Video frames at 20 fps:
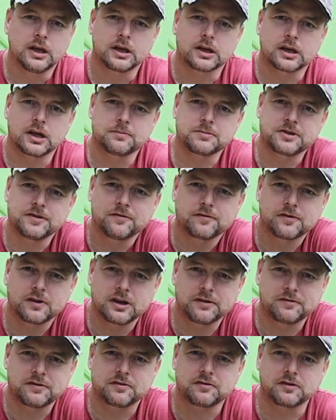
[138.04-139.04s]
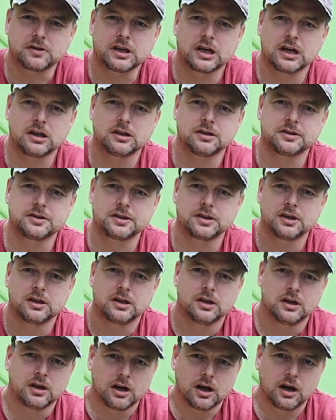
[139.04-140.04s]
Comes in 5 different colours.
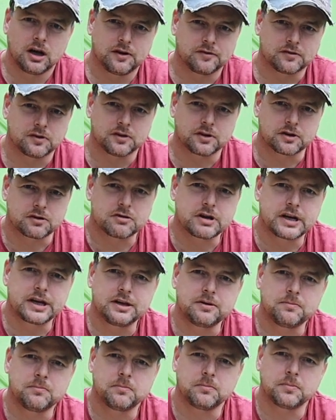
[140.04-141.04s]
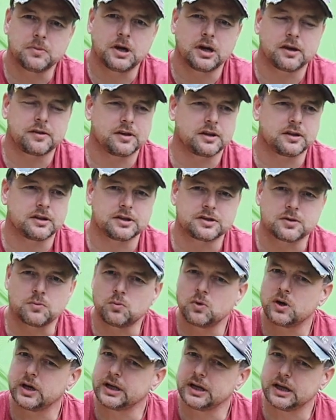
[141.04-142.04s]
I've got the green, I think there's a
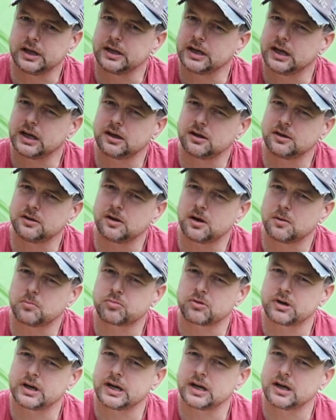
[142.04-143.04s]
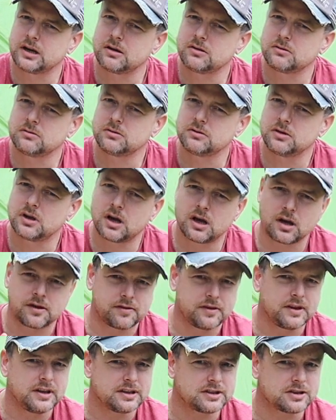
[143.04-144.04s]
white, a yellow, a brown, I
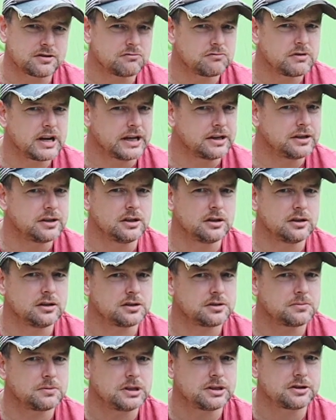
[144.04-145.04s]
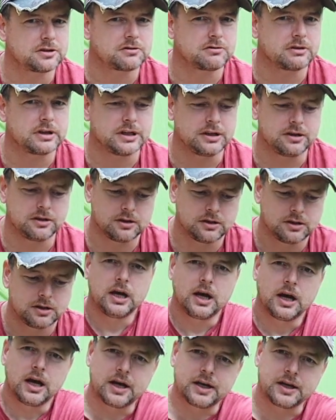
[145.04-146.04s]
think there's a red as well as green.
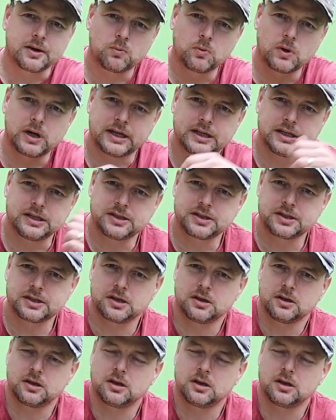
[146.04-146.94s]
And it weighs